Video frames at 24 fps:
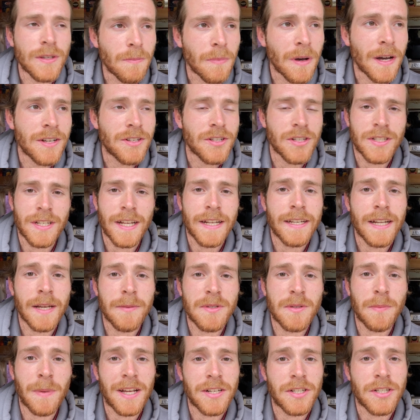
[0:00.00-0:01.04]
might just end up
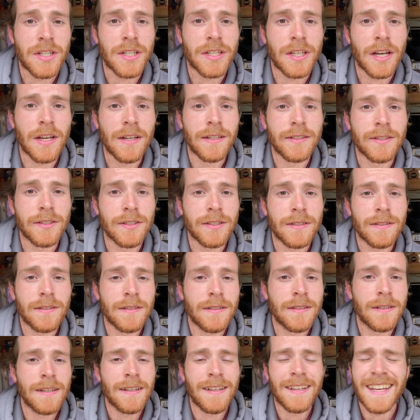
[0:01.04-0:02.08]
splashing your curtains.
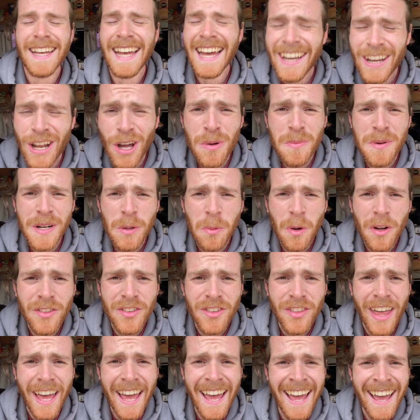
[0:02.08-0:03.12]
And nobody wants
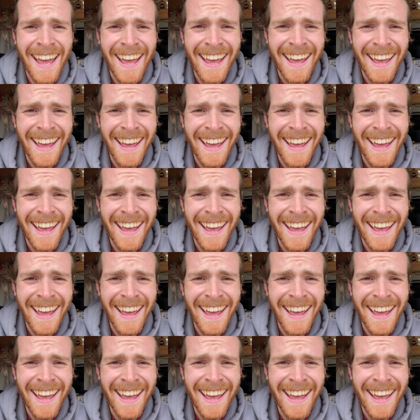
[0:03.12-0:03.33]
that.